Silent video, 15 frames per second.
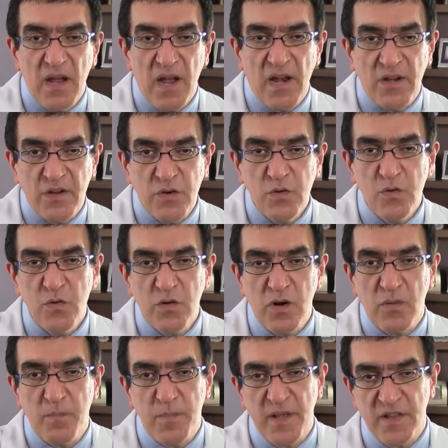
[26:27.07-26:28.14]
a new
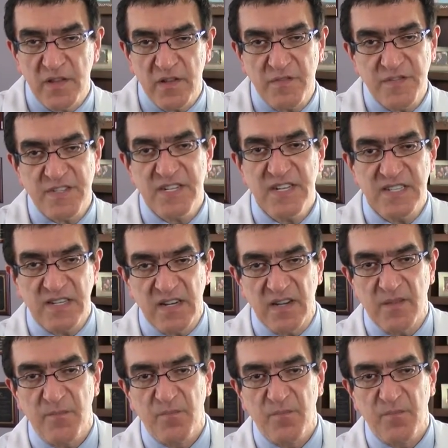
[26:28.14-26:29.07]
competitive season.